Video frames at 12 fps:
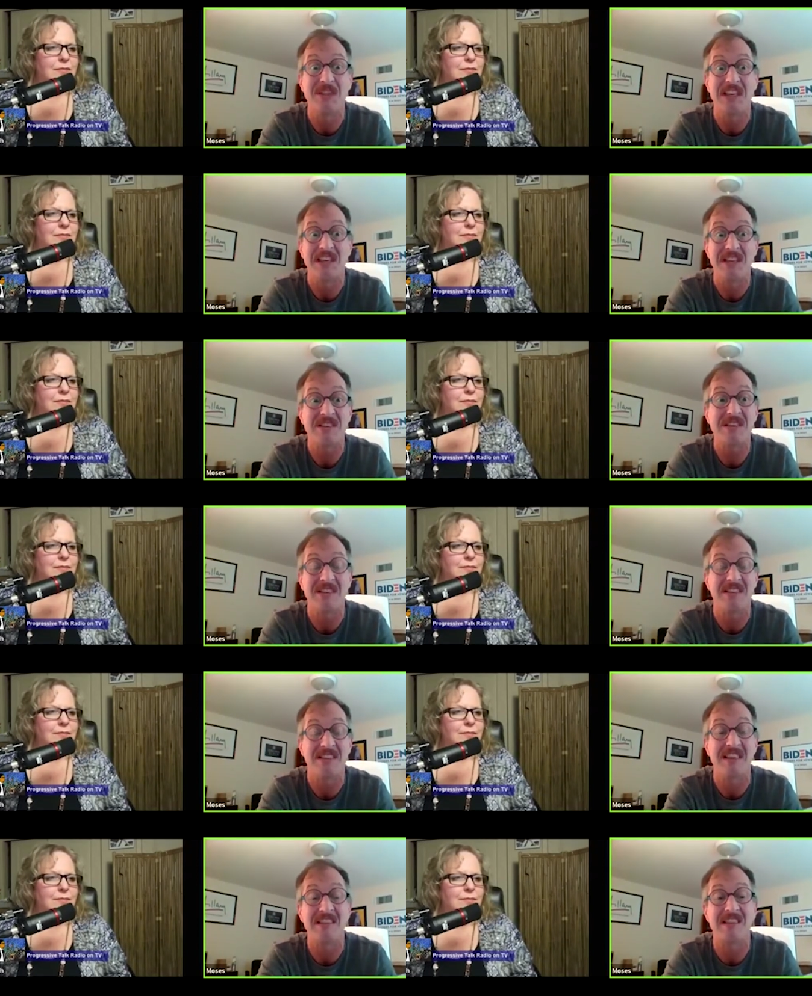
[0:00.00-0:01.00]

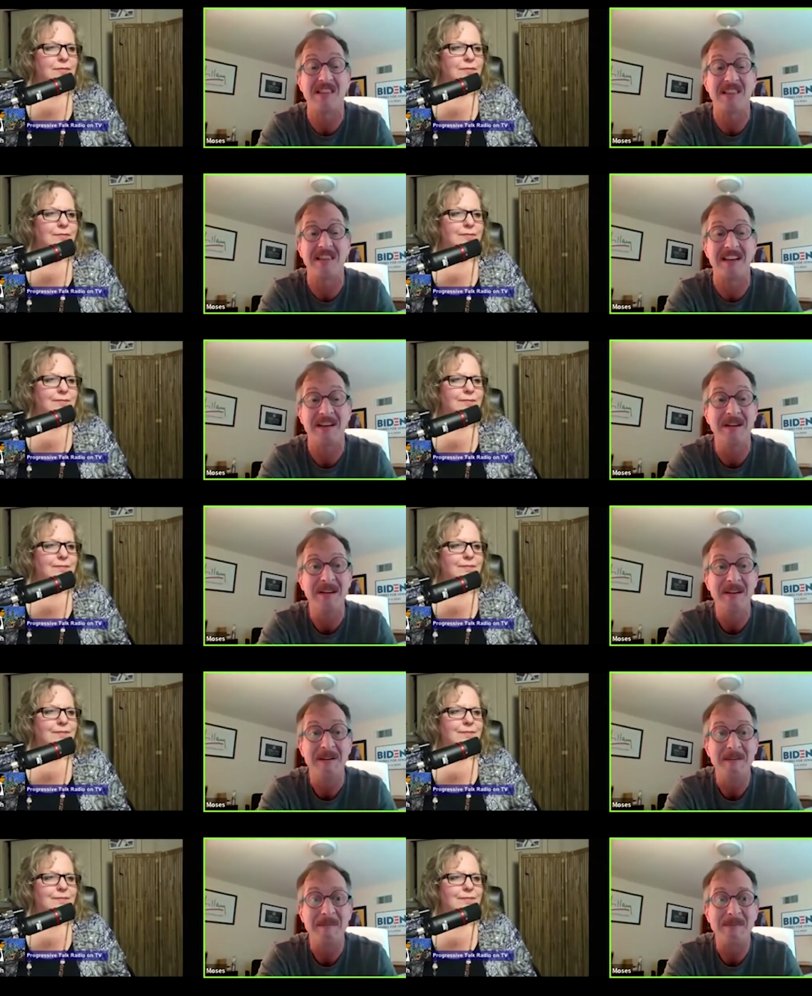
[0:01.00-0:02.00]
Speaker 1: this. This is uh,
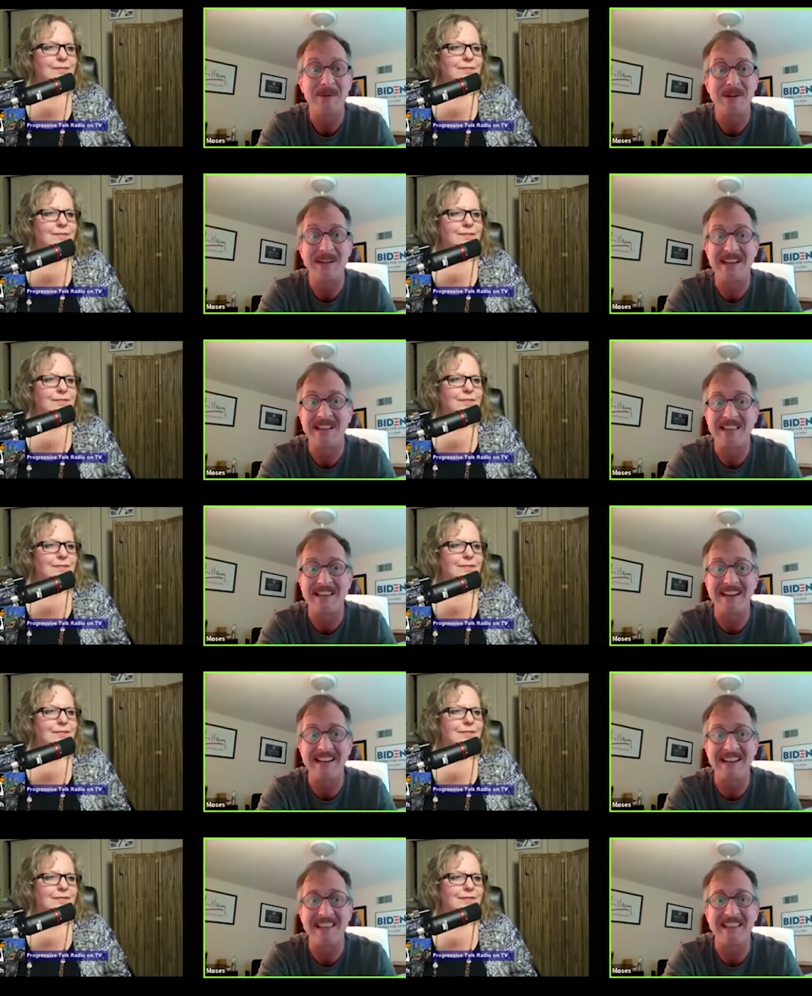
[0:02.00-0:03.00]
pretty
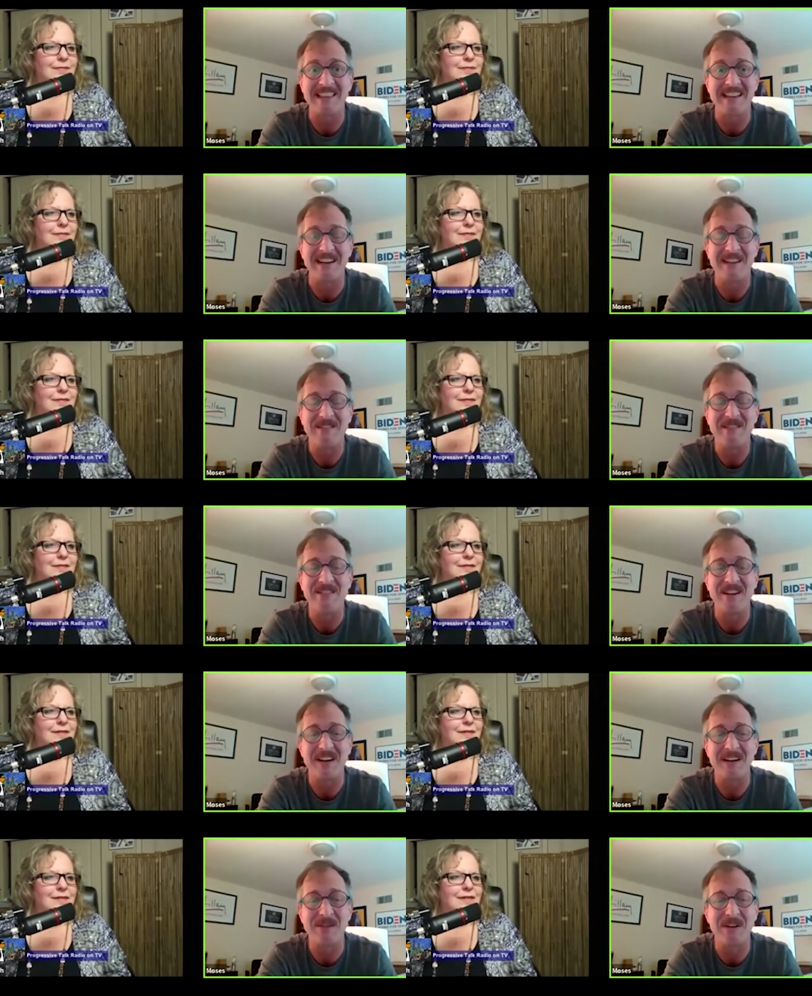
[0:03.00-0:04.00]
exciting stuff.
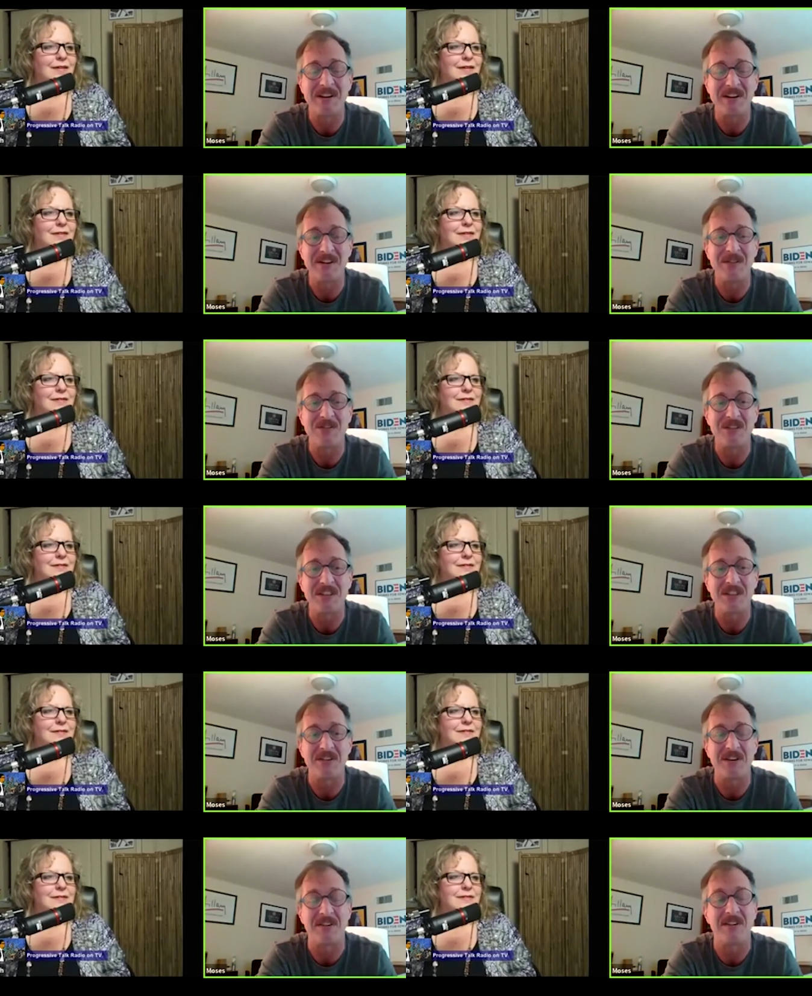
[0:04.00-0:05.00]
Uh, we're on a new
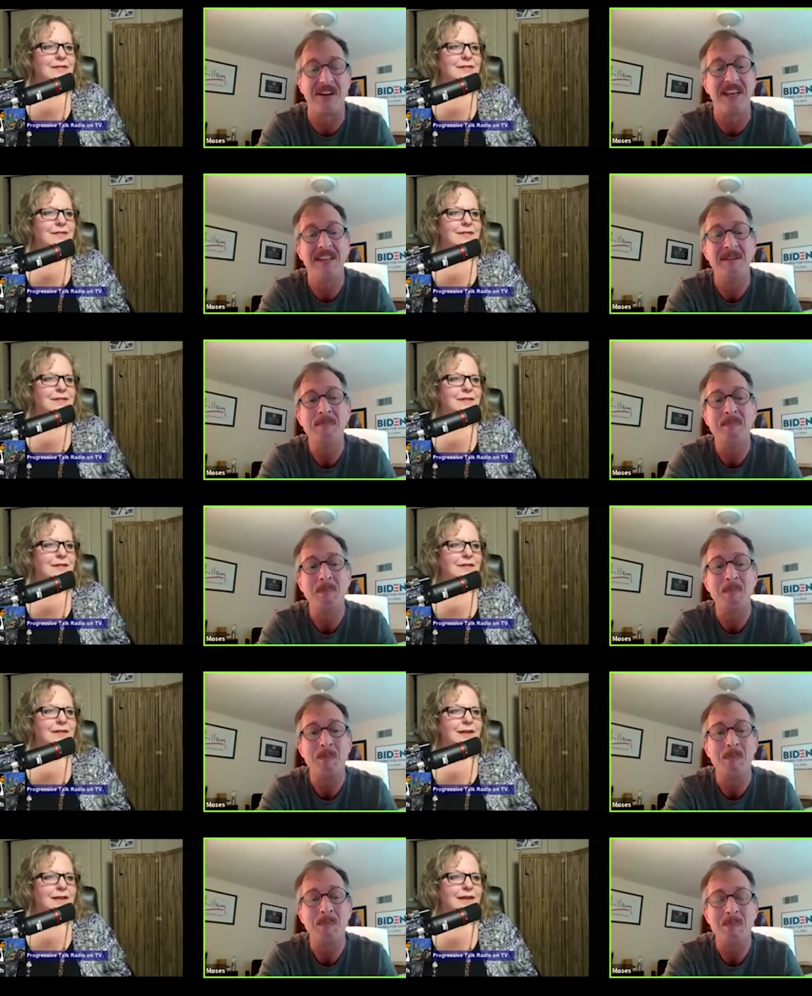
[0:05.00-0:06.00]
frontier here, eh?
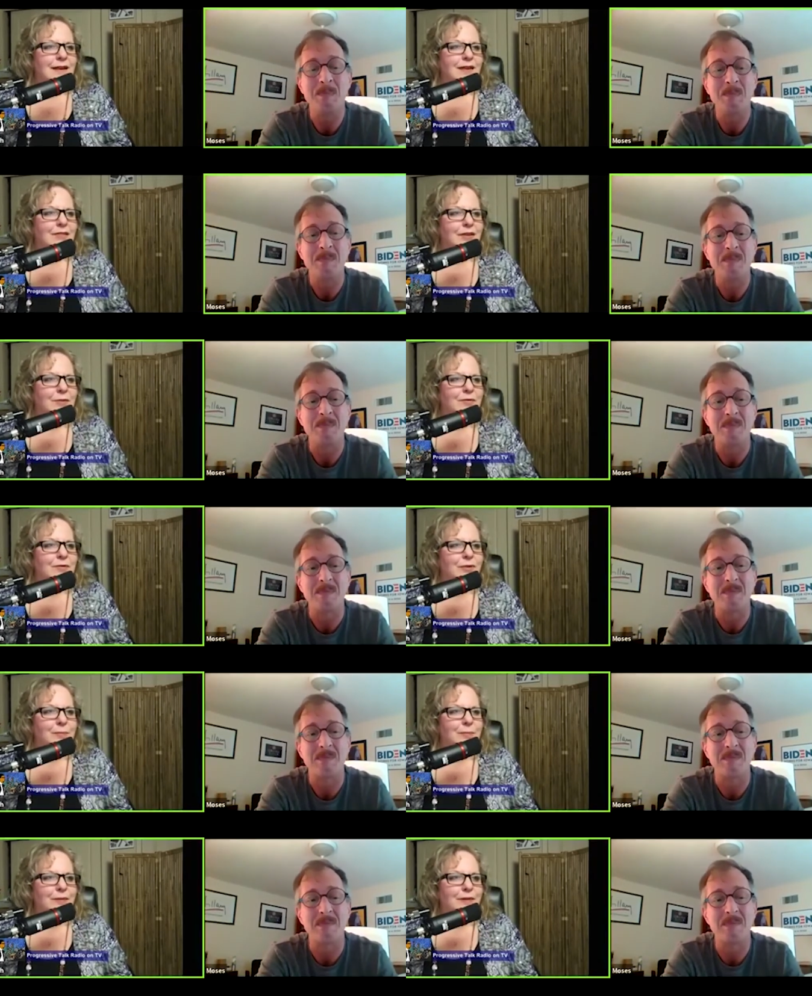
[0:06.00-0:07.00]
Speaker 2: Yes, I'm
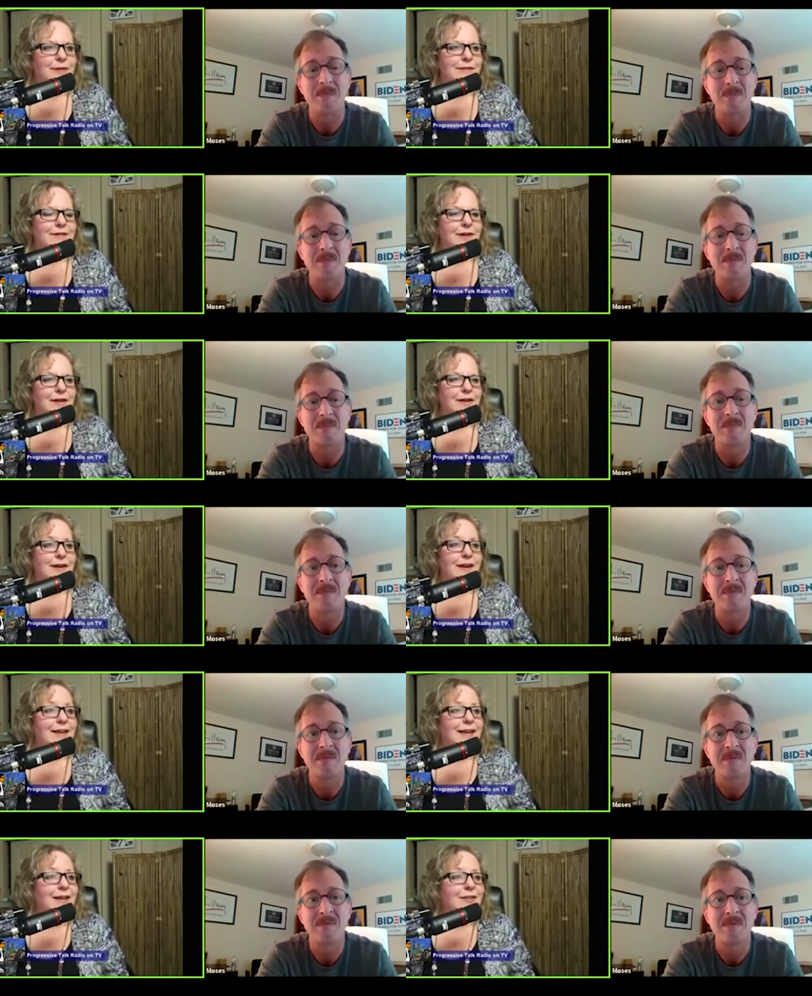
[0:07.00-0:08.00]
super excited.
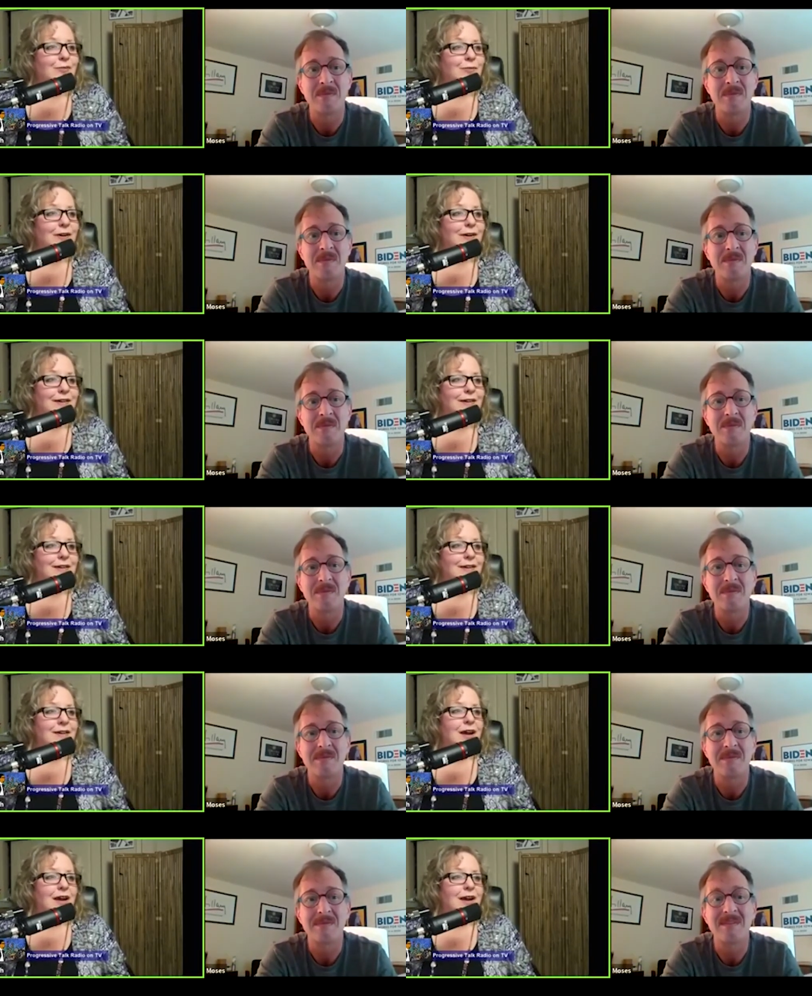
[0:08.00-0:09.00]
And guess what?
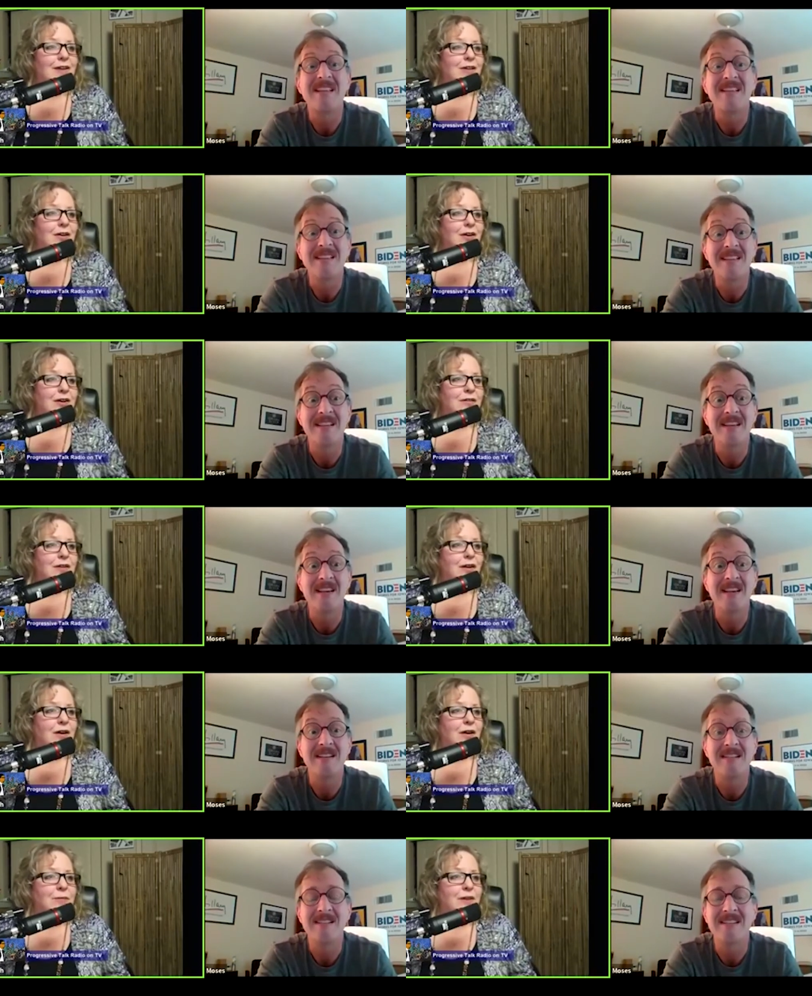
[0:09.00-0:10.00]
I got
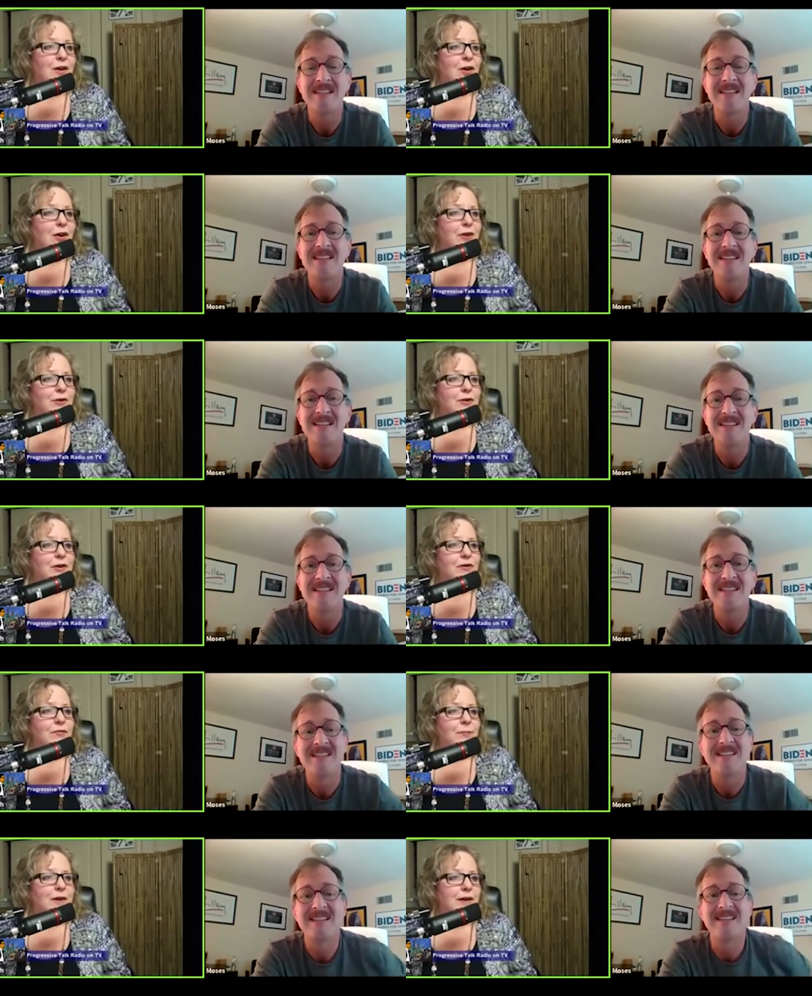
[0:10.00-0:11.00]
um, the honor
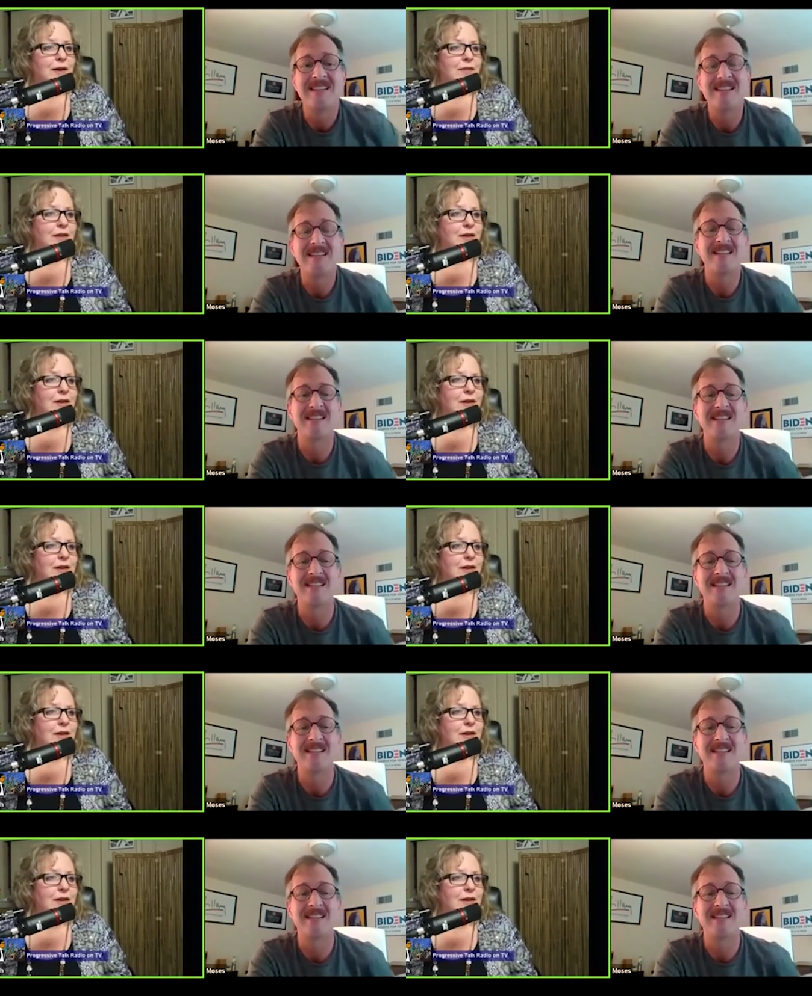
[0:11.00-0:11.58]
of being the